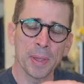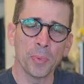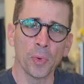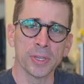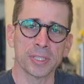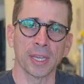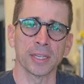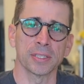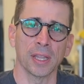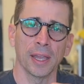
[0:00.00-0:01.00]
People always think
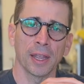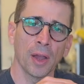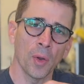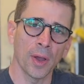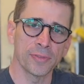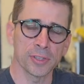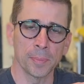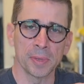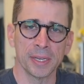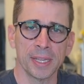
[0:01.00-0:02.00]
it's like, oh, I've
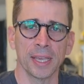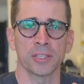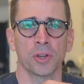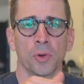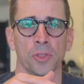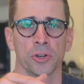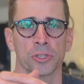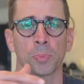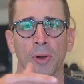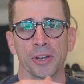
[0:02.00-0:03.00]
slipped a disc or
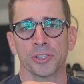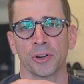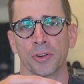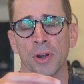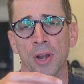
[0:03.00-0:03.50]
there's pressure